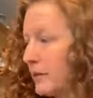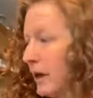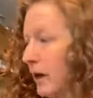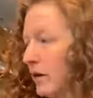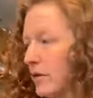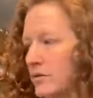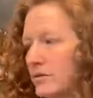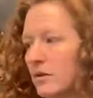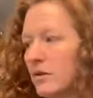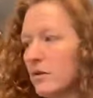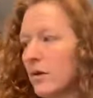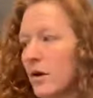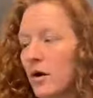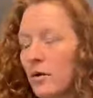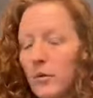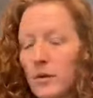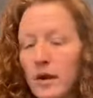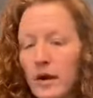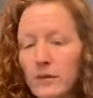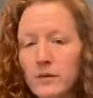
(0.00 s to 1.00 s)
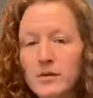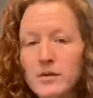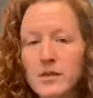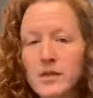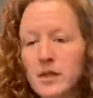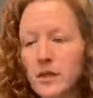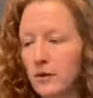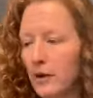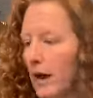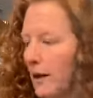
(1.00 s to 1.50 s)
Also, when I was
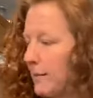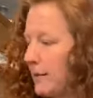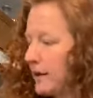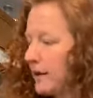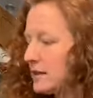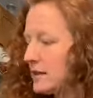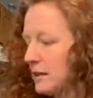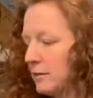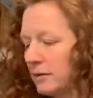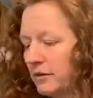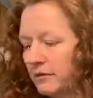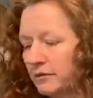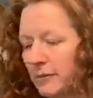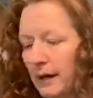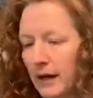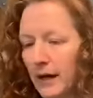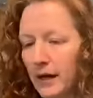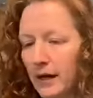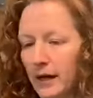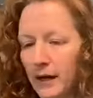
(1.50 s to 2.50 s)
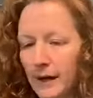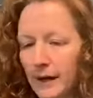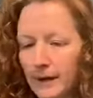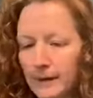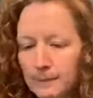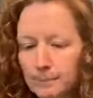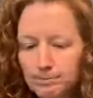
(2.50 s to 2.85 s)
grabbing some of my